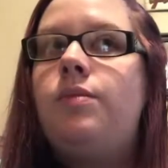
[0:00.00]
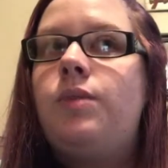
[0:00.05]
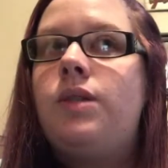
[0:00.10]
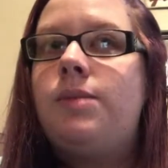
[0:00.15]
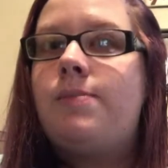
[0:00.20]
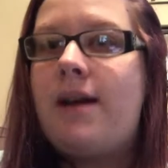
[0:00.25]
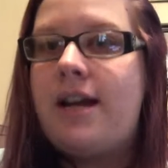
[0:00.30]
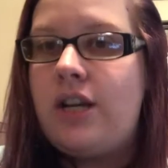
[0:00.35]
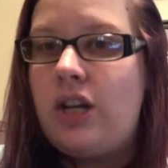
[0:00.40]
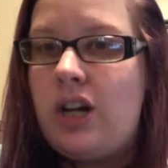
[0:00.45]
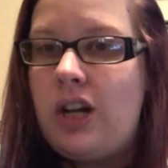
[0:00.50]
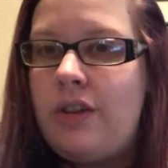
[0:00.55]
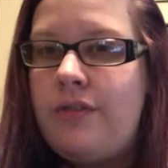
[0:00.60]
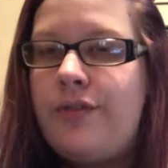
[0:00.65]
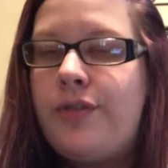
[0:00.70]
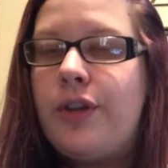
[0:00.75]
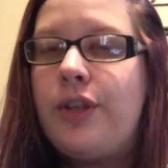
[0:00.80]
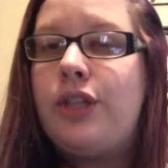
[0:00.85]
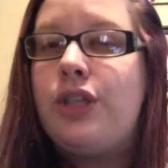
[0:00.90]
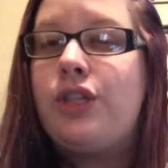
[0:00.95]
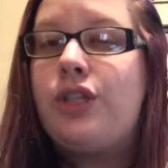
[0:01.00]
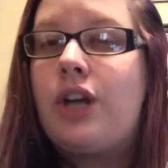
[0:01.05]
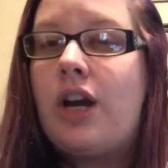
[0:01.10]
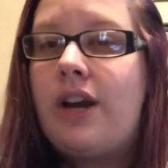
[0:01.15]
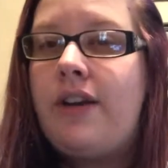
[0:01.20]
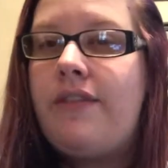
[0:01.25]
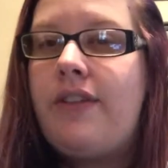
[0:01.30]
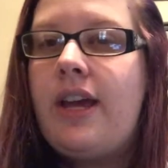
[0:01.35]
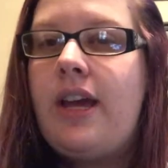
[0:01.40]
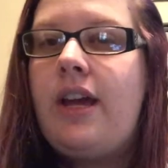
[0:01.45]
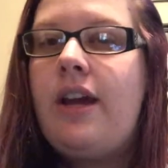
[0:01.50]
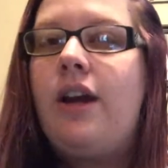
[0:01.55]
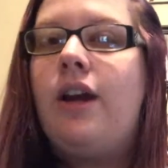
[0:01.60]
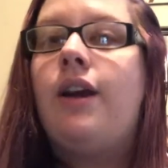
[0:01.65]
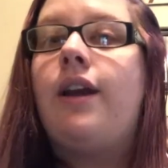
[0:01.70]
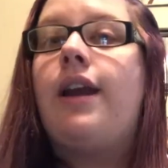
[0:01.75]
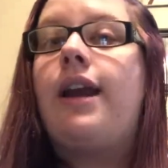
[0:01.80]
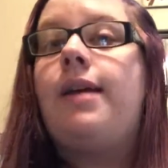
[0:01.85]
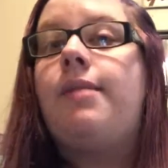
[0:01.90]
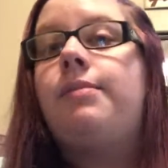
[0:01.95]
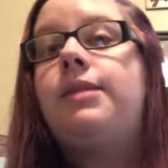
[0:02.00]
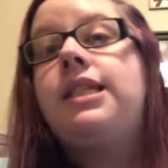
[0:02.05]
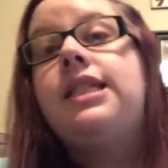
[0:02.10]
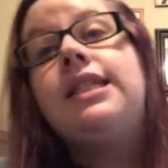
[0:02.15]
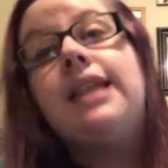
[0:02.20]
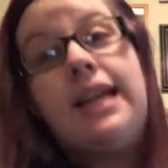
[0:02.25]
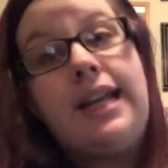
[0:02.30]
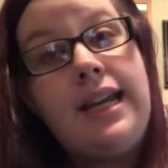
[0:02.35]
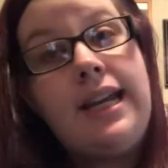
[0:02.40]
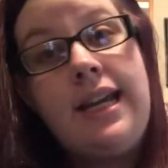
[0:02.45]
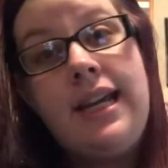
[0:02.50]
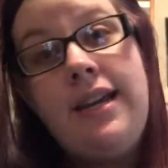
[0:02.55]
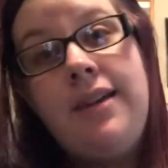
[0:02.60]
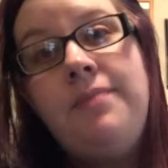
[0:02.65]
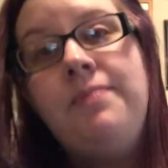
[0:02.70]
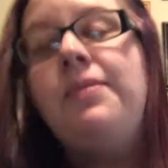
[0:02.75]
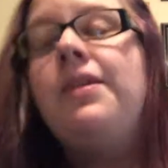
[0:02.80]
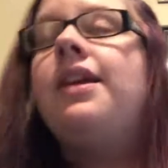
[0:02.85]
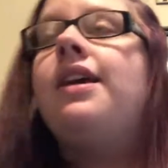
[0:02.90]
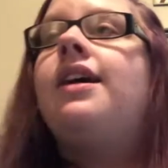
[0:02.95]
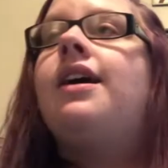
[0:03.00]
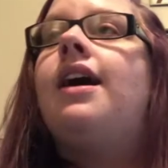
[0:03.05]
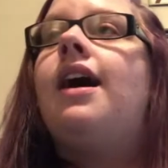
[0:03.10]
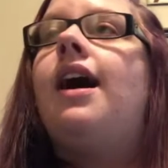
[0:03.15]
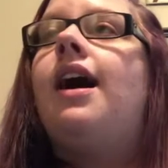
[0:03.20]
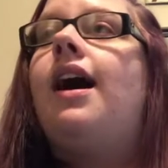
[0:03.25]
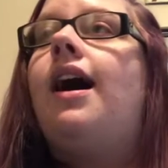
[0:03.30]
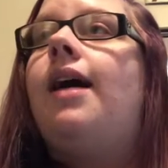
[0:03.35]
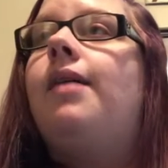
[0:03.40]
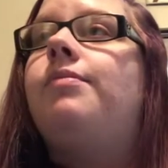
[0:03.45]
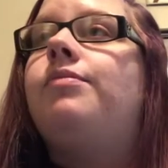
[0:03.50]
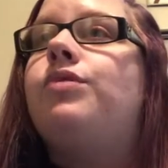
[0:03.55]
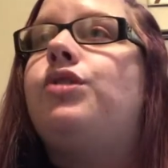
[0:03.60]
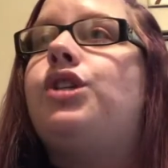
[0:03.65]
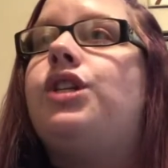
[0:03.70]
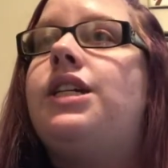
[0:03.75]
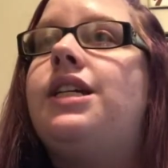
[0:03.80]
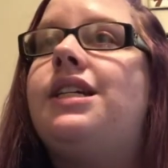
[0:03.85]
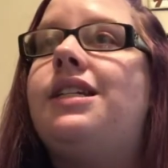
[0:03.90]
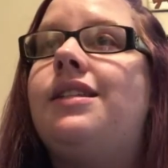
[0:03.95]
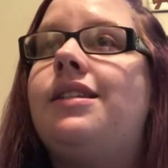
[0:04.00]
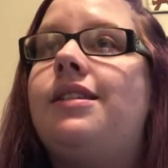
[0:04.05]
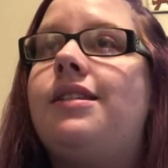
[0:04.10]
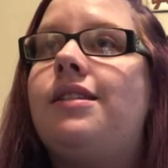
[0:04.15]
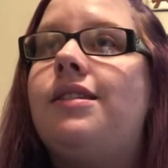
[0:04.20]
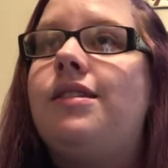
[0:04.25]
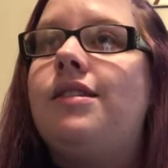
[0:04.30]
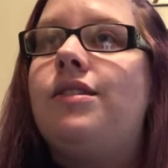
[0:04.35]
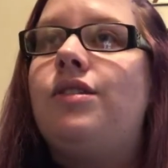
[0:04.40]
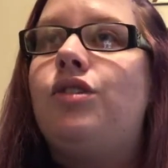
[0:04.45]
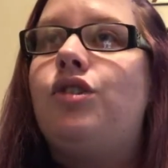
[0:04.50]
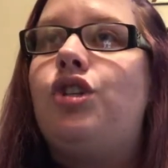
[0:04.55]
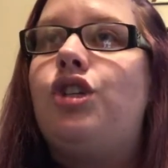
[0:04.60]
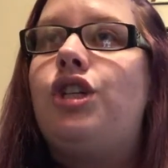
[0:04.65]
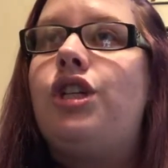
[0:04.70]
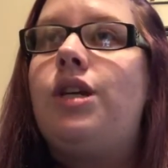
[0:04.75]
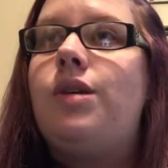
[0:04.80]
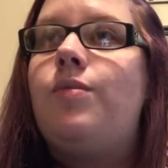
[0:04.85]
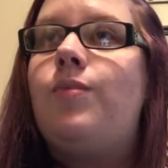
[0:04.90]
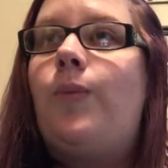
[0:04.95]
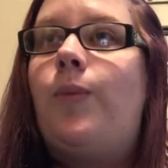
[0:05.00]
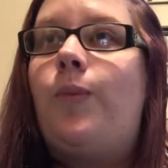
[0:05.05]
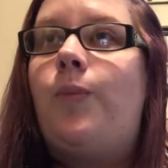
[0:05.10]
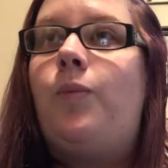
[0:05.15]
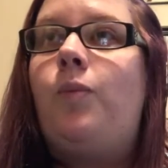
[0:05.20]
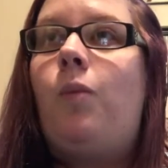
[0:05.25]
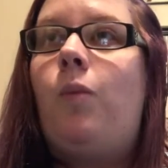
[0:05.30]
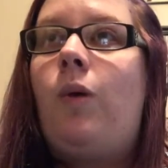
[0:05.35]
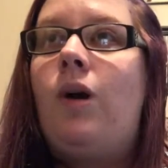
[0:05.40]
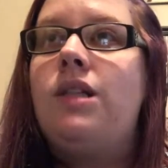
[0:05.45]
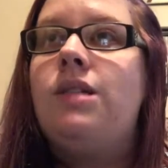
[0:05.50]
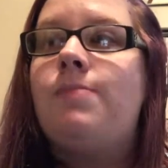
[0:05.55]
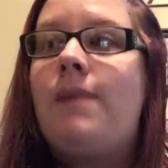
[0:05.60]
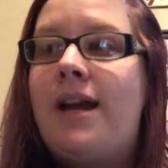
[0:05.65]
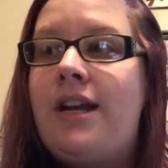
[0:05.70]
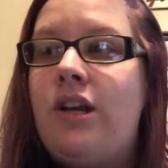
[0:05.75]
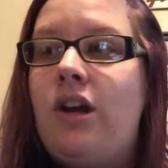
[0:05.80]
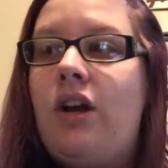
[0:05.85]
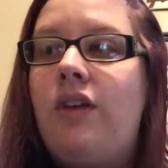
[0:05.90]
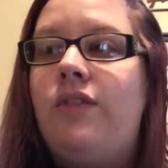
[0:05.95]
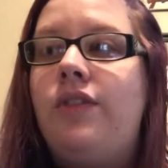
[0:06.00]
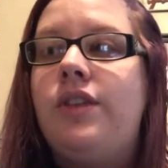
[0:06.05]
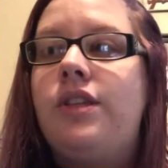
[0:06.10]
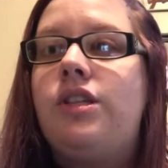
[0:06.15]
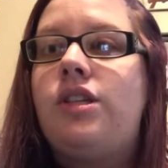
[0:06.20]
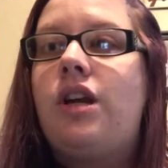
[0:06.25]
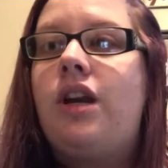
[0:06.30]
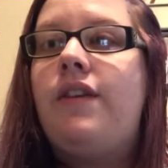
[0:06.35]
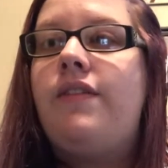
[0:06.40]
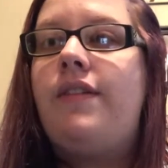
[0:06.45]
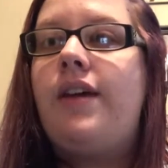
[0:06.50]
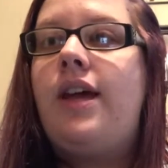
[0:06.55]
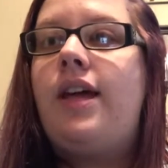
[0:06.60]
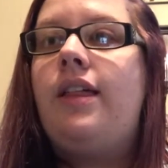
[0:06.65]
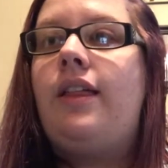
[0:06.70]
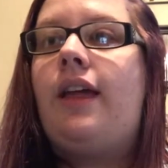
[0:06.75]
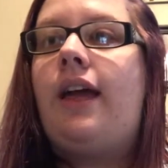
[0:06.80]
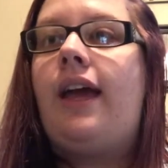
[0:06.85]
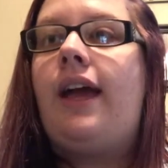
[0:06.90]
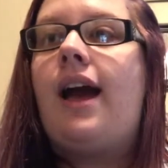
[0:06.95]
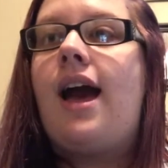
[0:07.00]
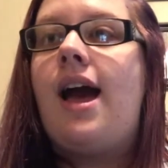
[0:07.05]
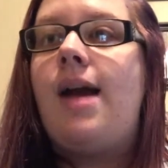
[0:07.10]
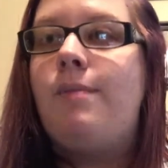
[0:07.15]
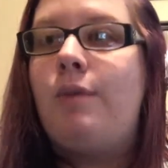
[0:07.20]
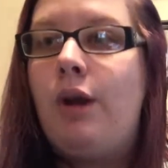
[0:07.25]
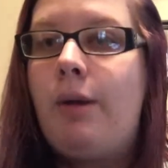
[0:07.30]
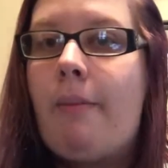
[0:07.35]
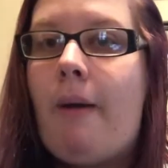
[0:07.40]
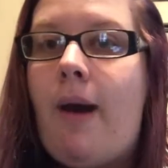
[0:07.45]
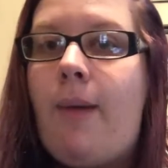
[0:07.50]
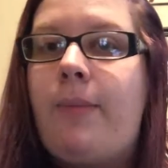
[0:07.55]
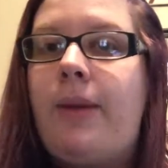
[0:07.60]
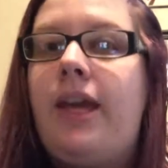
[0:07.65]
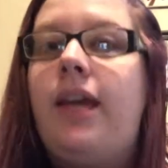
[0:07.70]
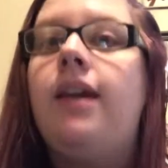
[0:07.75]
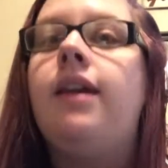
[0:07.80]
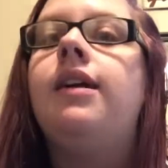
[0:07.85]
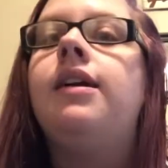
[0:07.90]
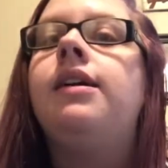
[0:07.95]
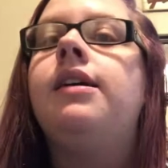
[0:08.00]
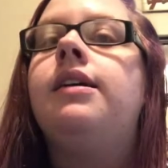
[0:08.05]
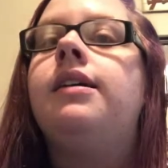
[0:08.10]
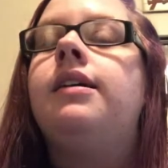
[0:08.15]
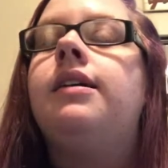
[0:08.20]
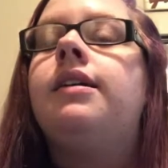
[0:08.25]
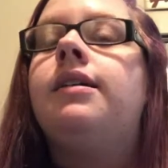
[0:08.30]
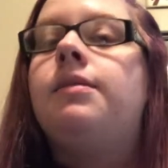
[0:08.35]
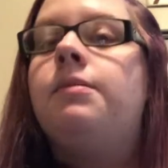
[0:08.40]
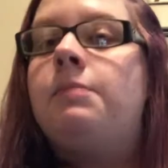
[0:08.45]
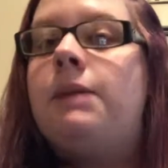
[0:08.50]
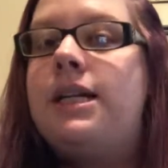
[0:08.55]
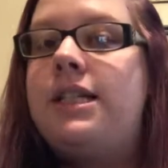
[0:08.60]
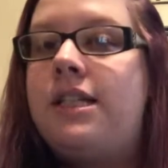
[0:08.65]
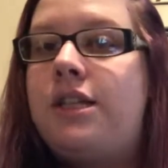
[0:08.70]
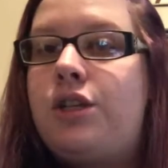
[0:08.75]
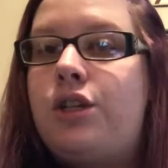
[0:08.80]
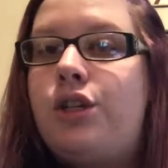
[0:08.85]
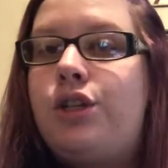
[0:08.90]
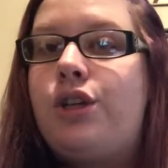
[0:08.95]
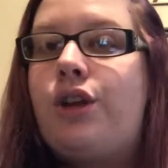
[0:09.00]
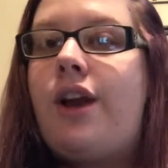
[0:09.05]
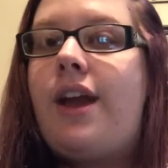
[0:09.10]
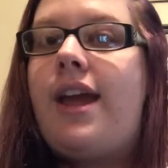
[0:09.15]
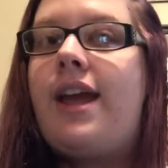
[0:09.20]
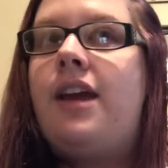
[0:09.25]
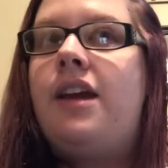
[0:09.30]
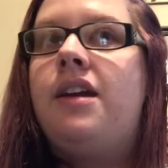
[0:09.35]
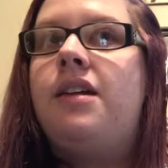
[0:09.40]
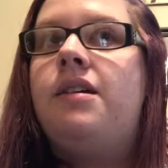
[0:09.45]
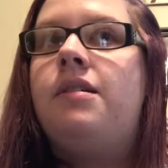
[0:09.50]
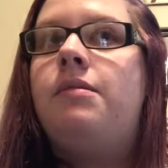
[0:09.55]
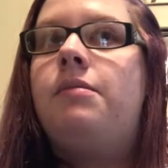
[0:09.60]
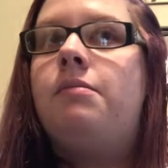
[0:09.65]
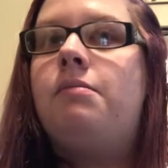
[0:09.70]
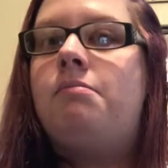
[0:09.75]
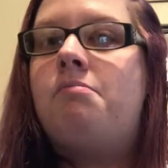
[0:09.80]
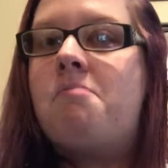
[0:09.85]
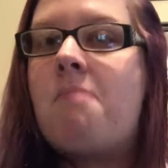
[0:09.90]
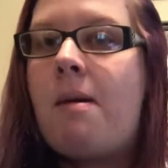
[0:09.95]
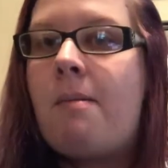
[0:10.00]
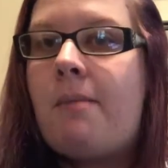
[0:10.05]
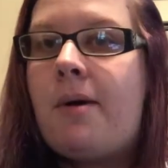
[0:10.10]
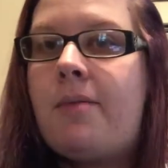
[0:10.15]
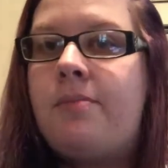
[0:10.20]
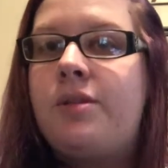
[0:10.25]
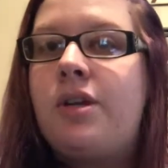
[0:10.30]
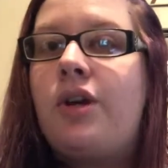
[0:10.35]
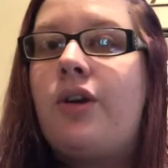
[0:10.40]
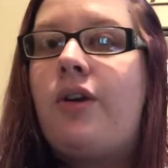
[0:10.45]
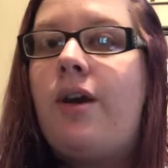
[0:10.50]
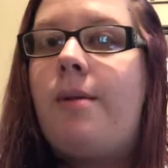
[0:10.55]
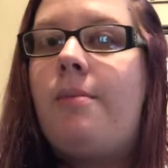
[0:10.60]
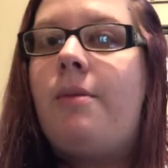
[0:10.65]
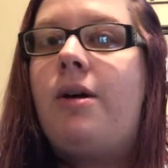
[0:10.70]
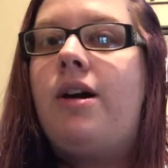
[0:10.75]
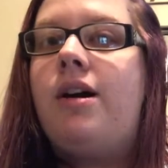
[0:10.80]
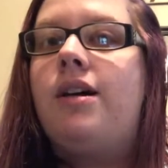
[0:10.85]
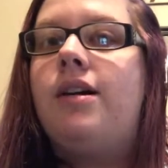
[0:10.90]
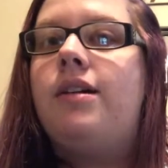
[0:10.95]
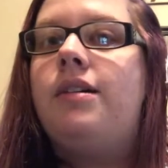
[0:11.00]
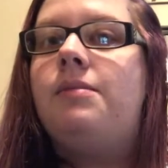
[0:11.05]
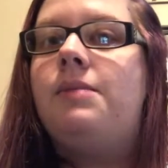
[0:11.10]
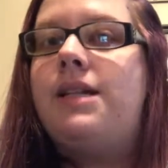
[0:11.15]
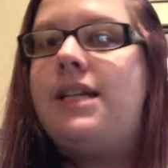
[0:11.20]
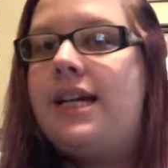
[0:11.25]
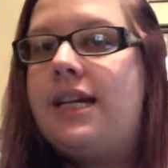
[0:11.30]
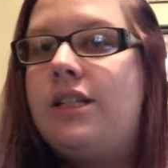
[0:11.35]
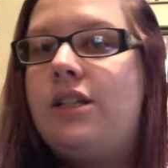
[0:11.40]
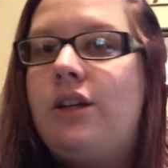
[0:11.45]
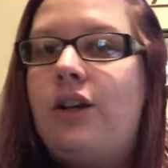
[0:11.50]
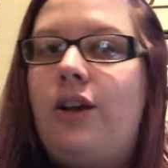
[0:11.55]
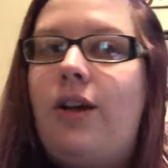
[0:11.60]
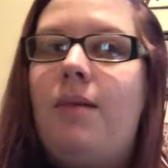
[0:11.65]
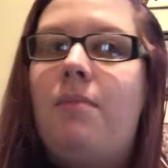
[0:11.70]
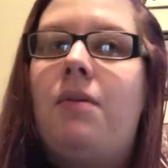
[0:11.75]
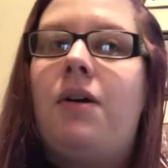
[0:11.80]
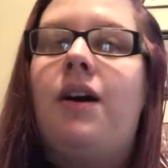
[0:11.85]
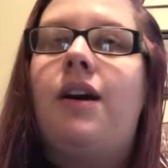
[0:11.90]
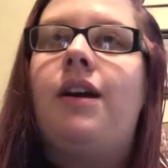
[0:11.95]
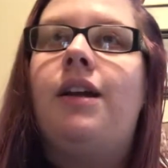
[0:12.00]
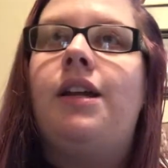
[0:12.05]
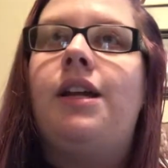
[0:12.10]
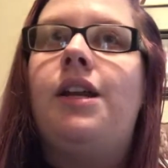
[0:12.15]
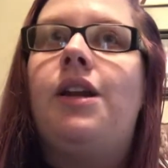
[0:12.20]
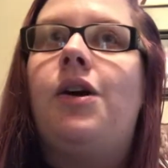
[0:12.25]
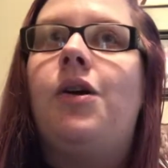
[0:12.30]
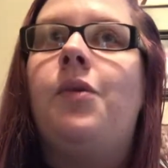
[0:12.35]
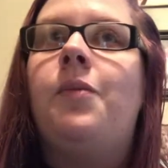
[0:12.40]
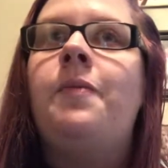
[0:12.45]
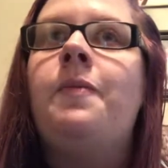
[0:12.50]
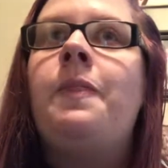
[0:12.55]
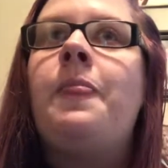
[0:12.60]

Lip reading: was my dog for the start of it. Her name is Sadie. She was my dog for the start of it. Like, I'm her mommy, my sister's her aunt, my mom's her grandma, my dad's her grandpa, you know.